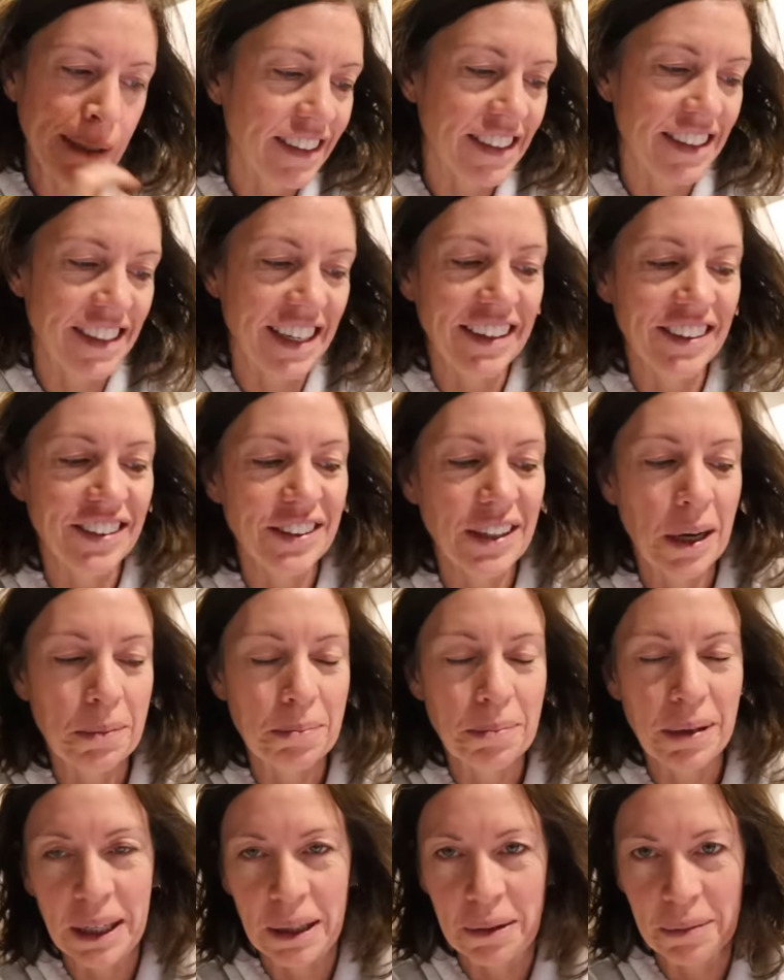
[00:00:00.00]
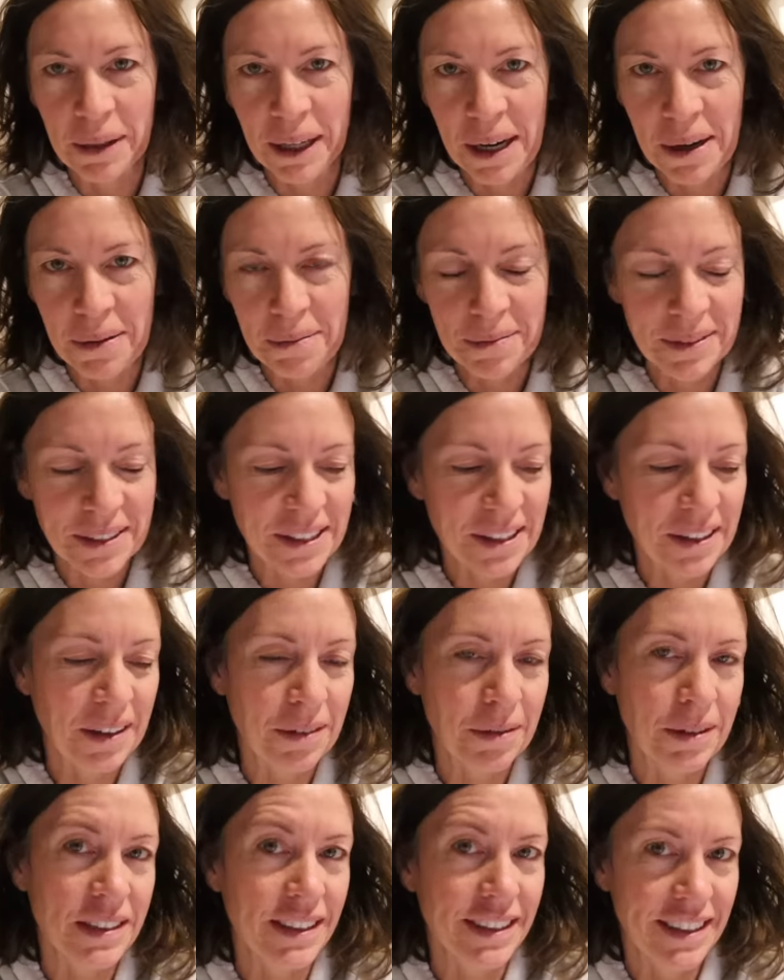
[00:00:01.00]
It's titled A Pick Me Up, so I
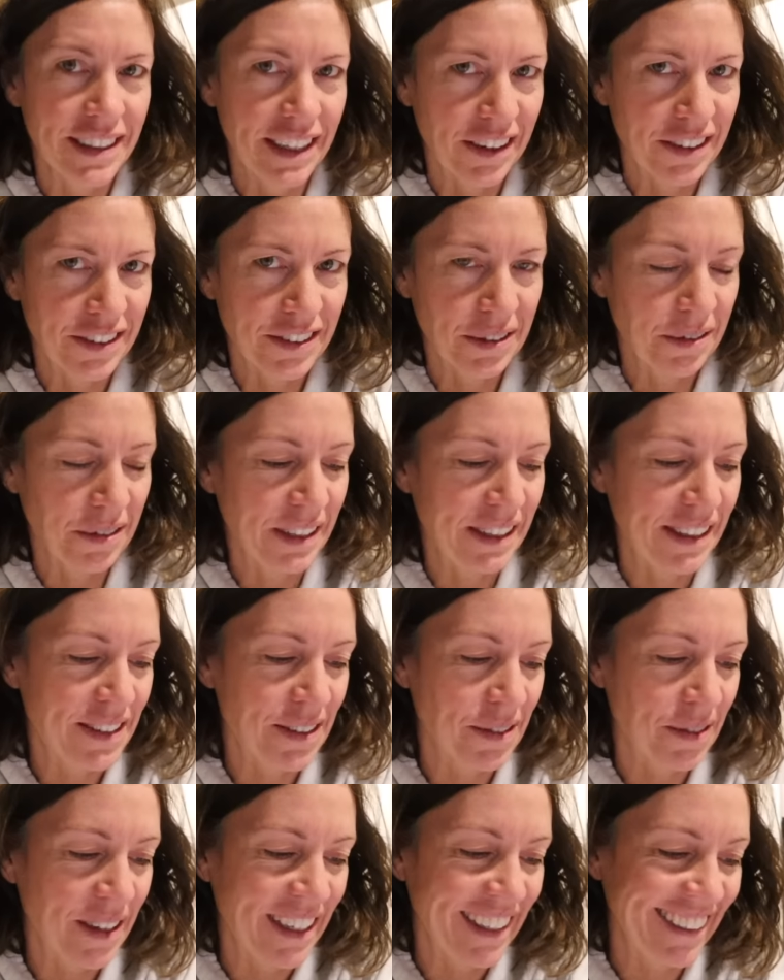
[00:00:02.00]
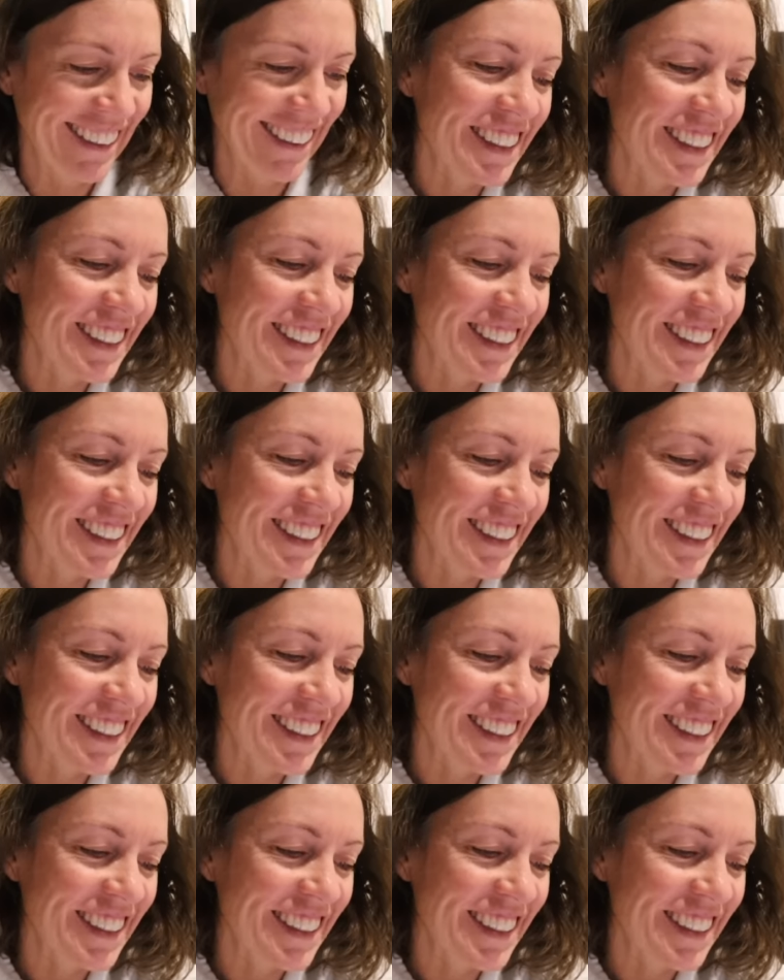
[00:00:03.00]
wasn't scared to read this one.